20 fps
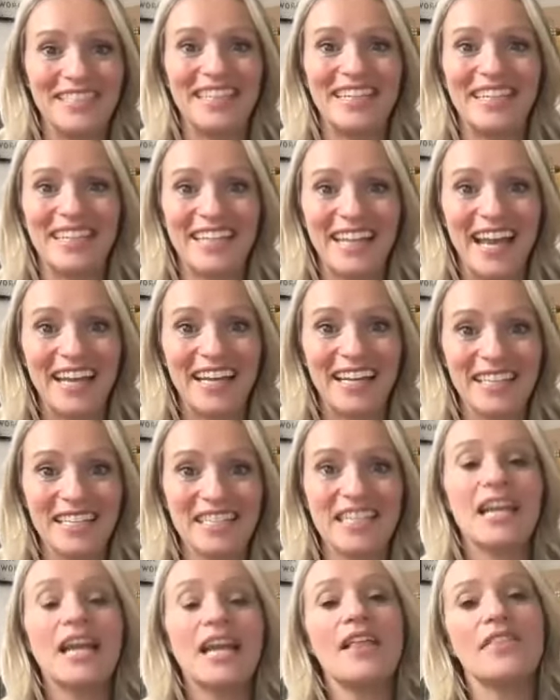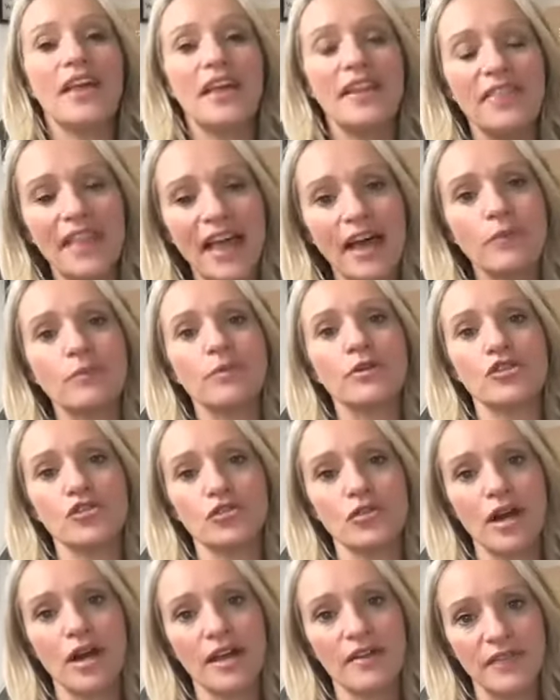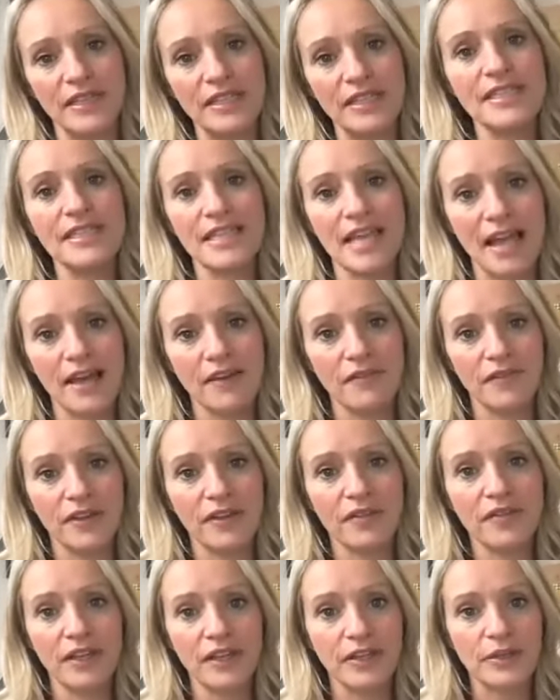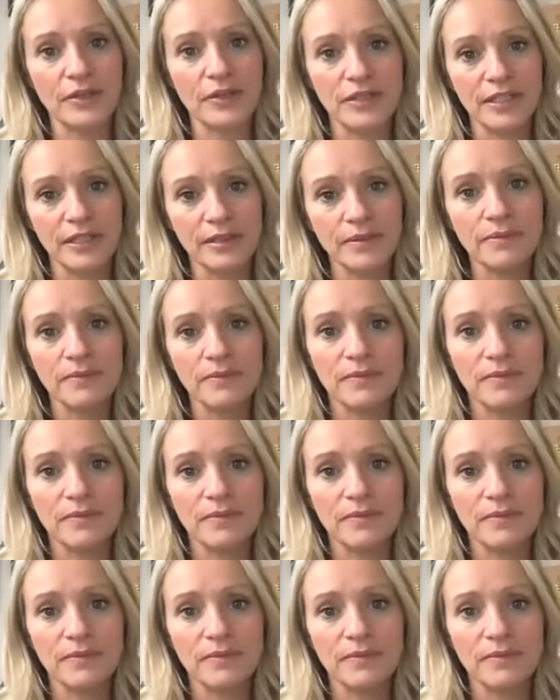DNA is, then that would drive into everything you do.